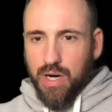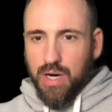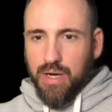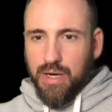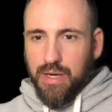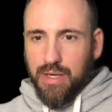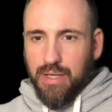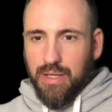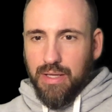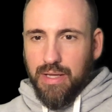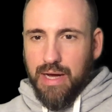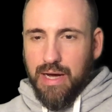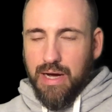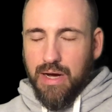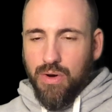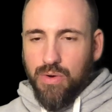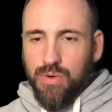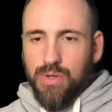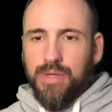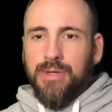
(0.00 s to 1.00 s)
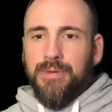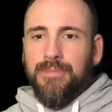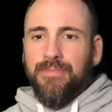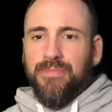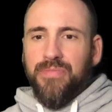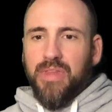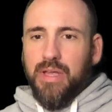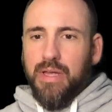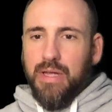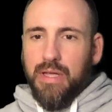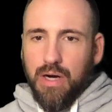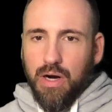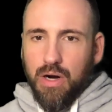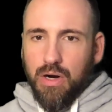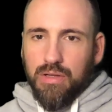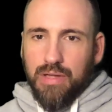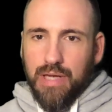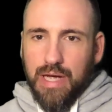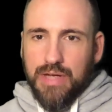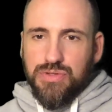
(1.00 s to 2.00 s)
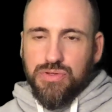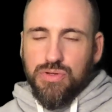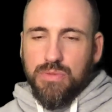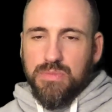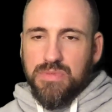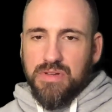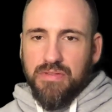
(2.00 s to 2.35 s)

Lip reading: can allow in our classrooms.